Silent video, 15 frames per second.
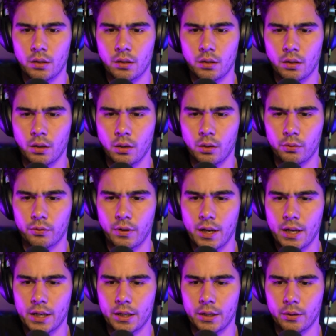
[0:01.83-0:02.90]
All
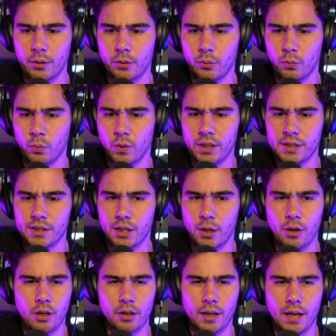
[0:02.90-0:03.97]
right. What is
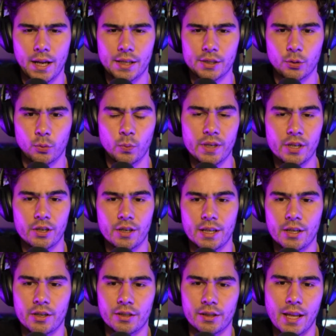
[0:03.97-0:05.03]
going on, guys? We are
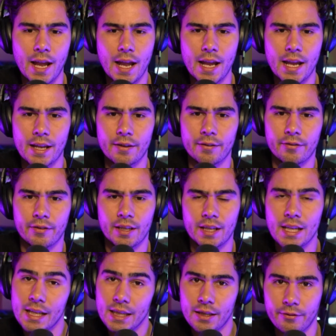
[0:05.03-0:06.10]
here live
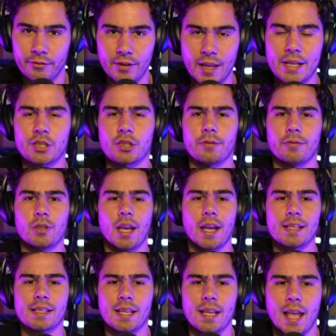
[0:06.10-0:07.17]
in the flash. So if you
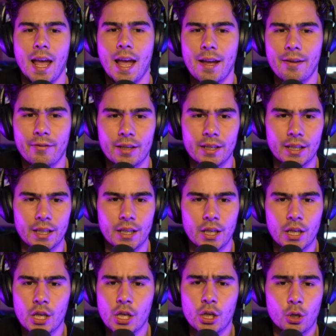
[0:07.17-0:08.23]
guys have any
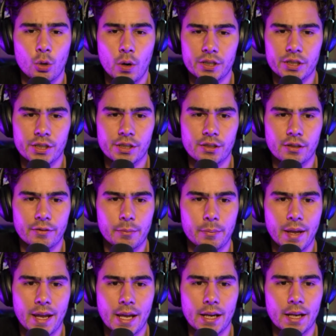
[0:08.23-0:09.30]
questions off the
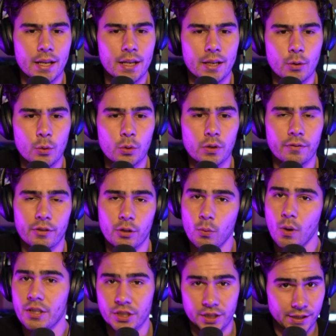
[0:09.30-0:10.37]
bat, or if you're
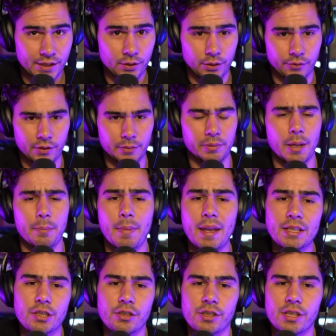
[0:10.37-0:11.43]
watching this on a replay, make
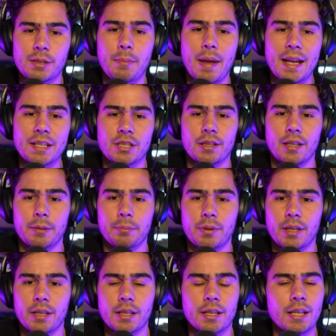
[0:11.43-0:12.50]
sure you smash the like
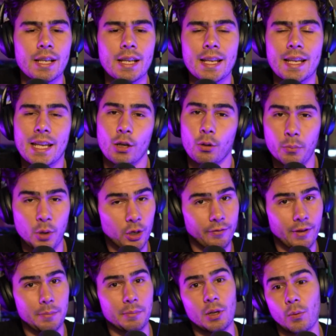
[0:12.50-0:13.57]
button. It'll
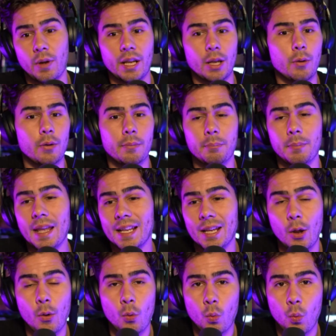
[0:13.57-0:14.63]
motivate me to make
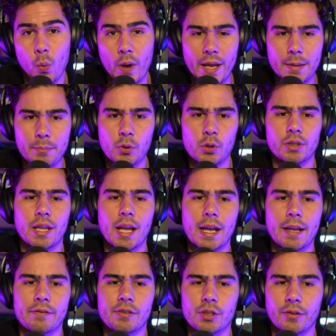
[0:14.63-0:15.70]
way more
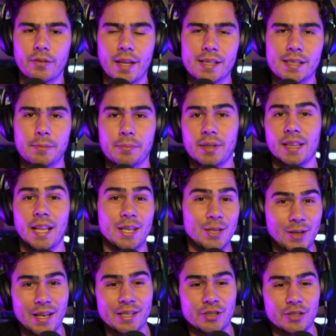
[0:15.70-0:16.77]
lives. So if that's something that you
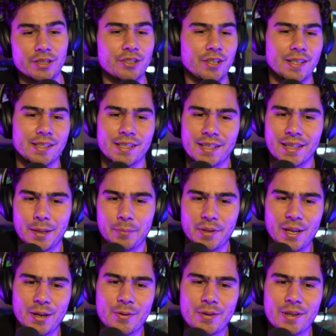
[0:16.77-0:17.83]
guys are interested in, let me
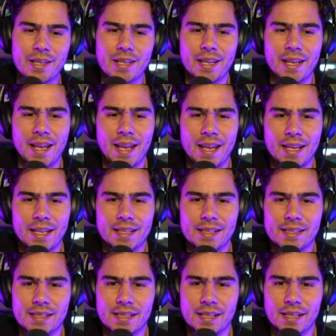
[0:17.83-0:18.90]
know.
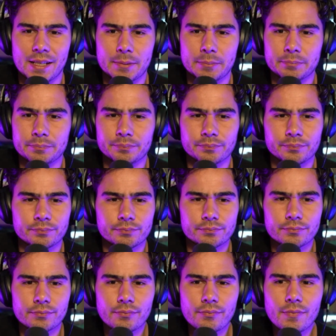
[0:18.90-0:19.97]
And
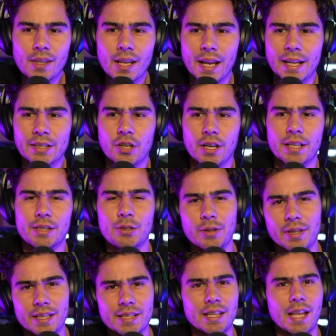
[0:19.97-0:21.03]
I try to do
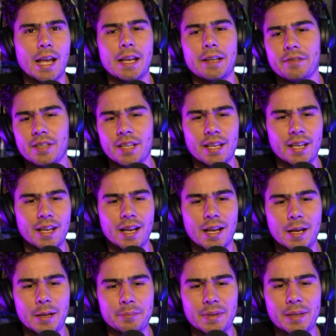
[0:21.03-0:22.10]
these lives
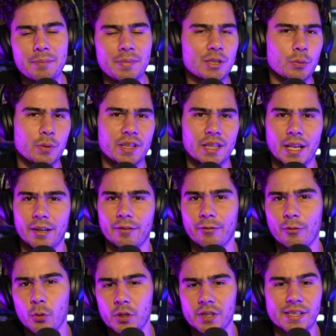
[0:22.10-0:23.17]
in between like
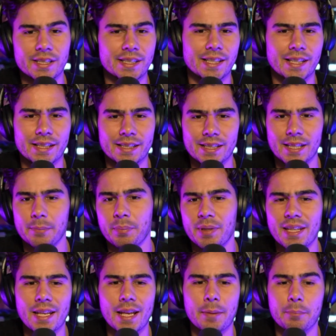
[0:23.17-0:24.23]
4 to 6
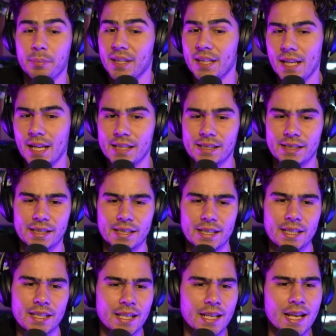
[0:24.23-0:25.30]
p.m. PST.
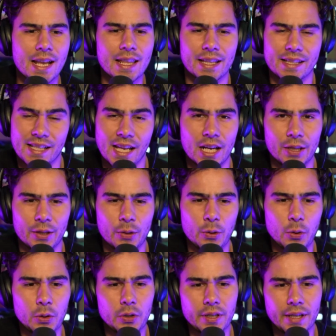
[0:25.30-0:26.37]
That's kind of the
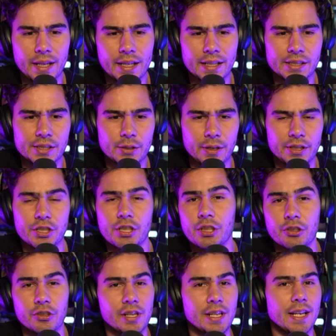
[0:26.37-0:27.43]
goal. And so I should
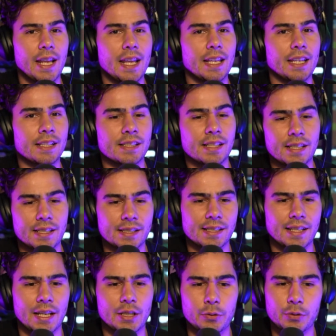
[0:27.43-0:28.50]
create a consistent
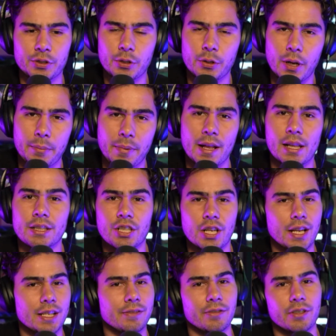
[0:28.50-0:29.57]
schedule. So I
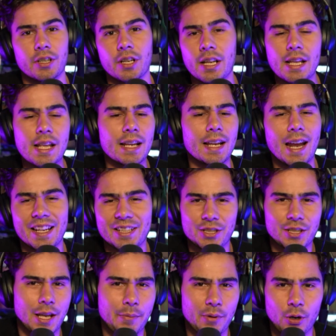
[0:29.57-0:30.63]
apologize for kind of just
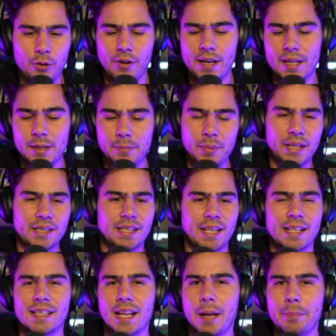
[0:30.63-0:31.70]
coming on random. But
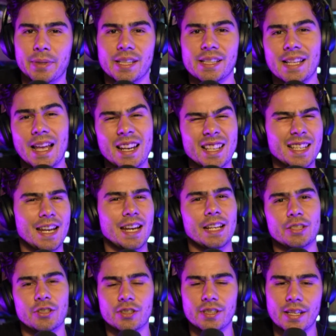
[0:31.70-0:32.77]
today's topic is how to
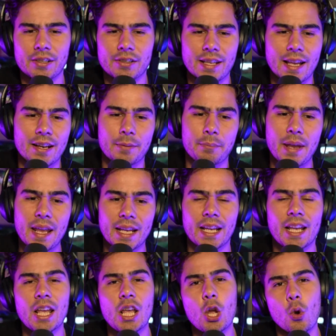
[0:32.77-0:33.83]
10x your sales, how to make
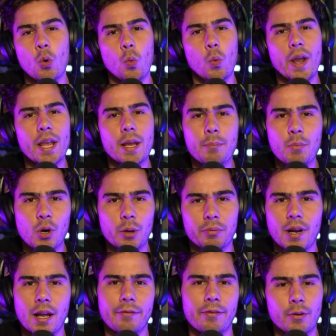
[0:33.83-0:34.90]
way more
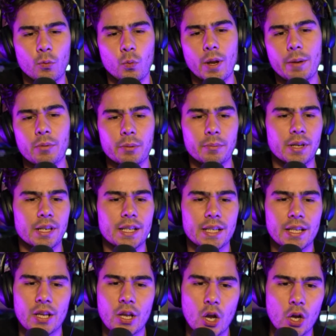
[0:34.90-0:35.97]
profit, way more money
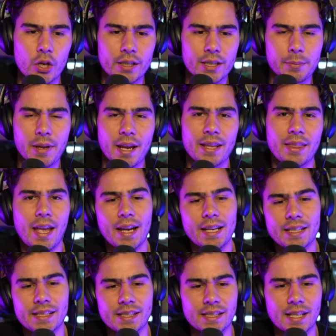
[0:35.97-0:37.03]
on eBay. That
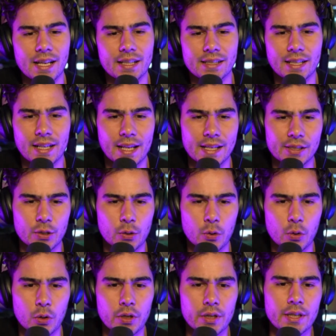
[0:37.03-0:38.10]
is today's
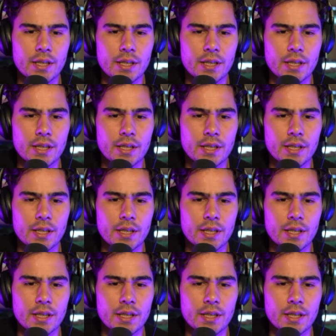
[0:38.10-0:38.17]
goal.